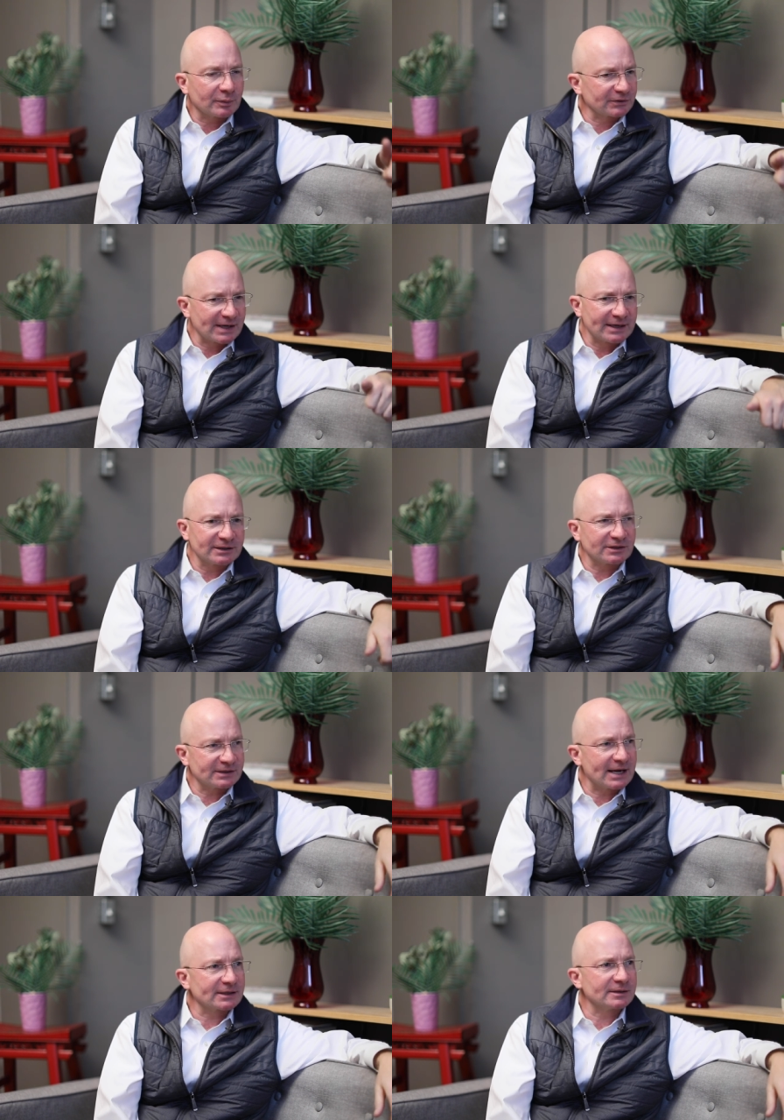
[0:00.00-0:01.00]
Percentage of
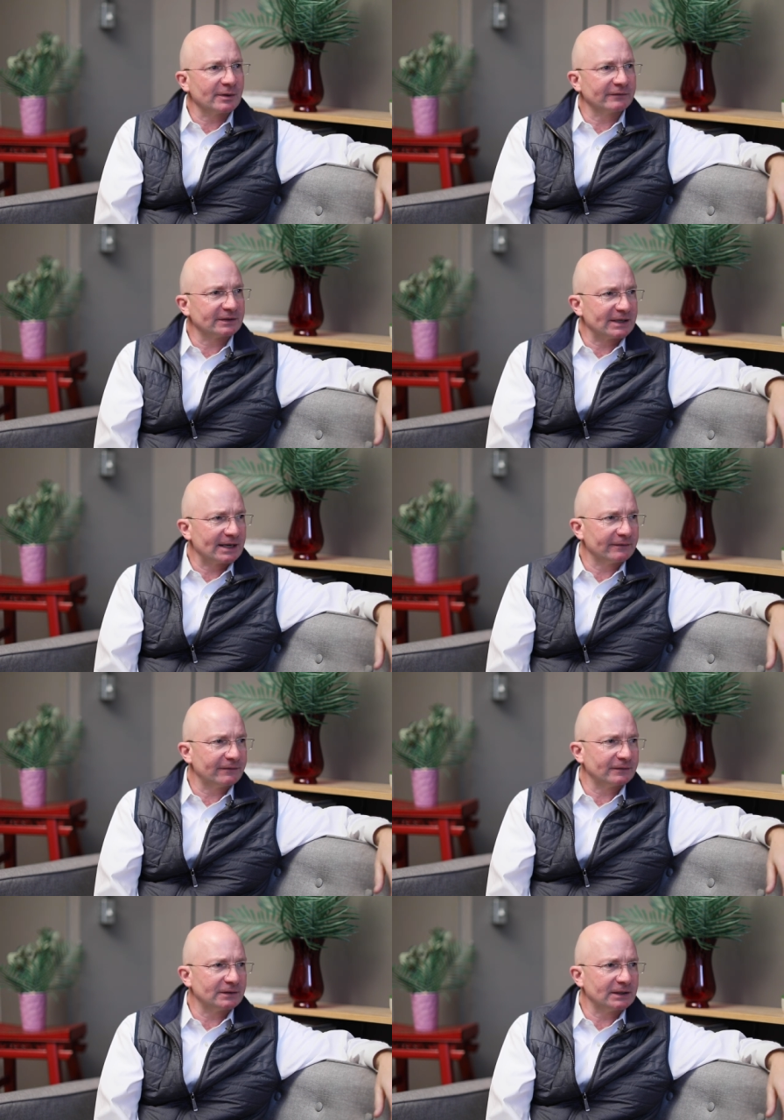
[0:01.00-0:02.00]
stocks above the ten and
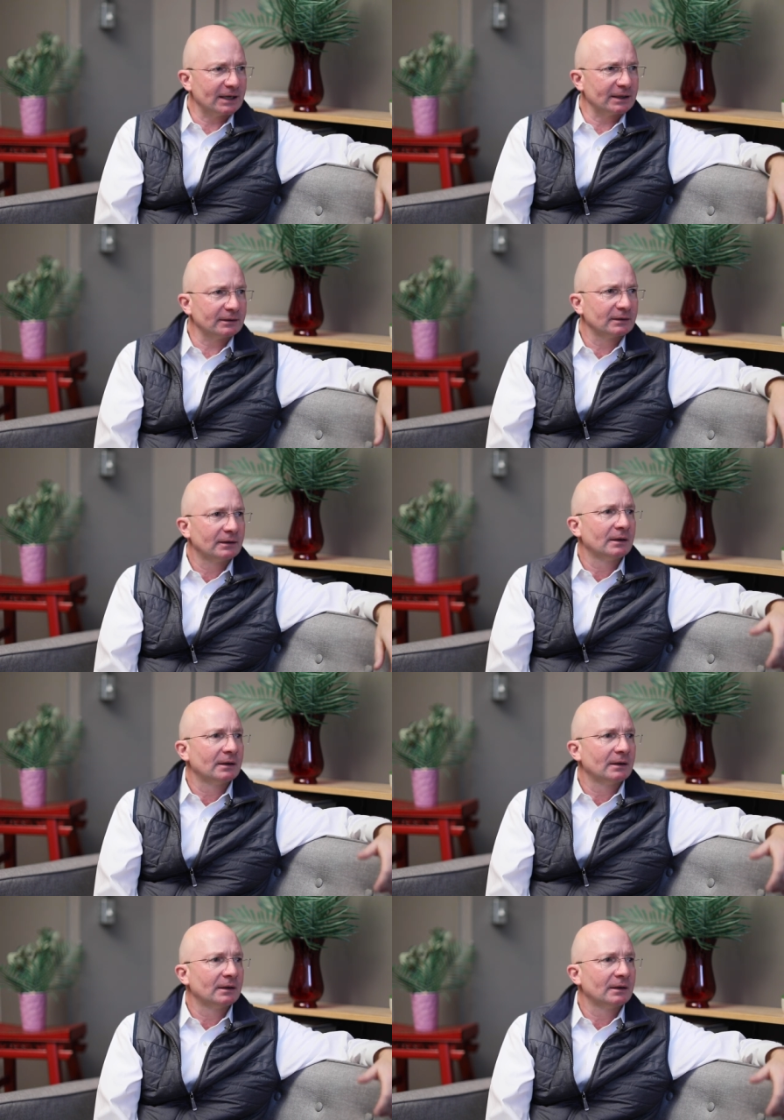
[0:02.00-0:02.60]
fifty day,